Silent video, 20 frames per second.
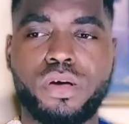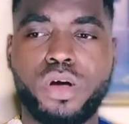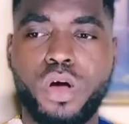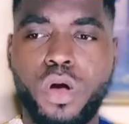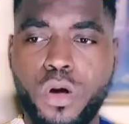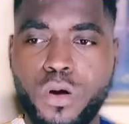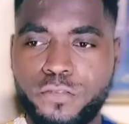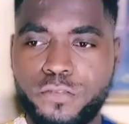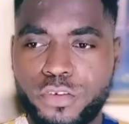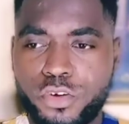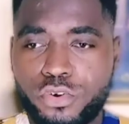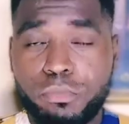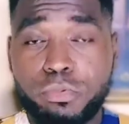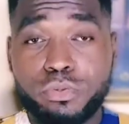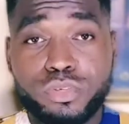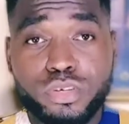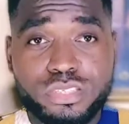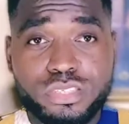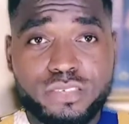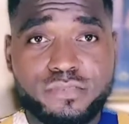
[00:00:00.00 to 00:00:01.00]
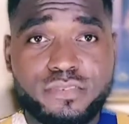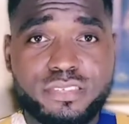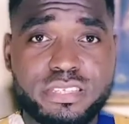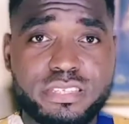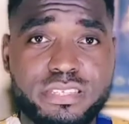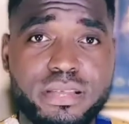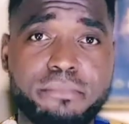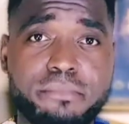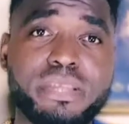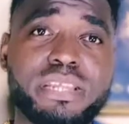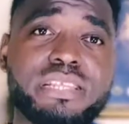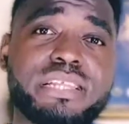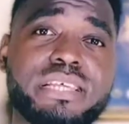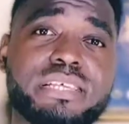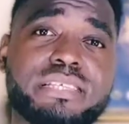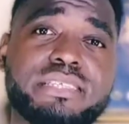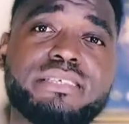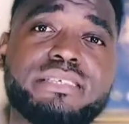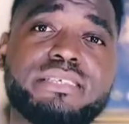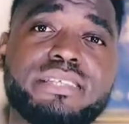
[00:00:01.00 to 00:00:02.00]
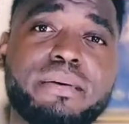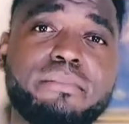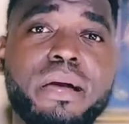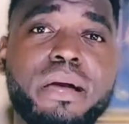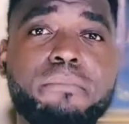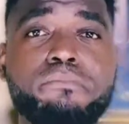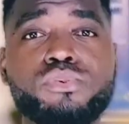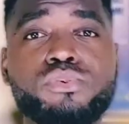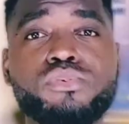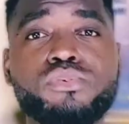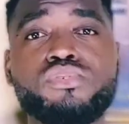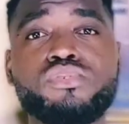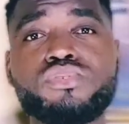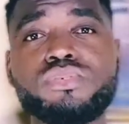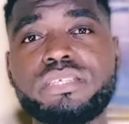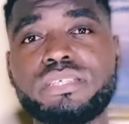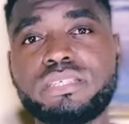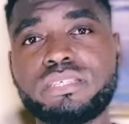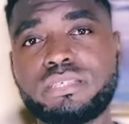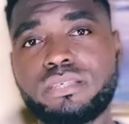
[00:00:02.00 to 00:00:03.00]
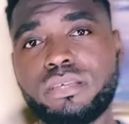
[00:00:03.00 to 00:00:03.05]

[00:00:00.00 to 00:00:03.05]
of your reproductive system, meaning the system that produces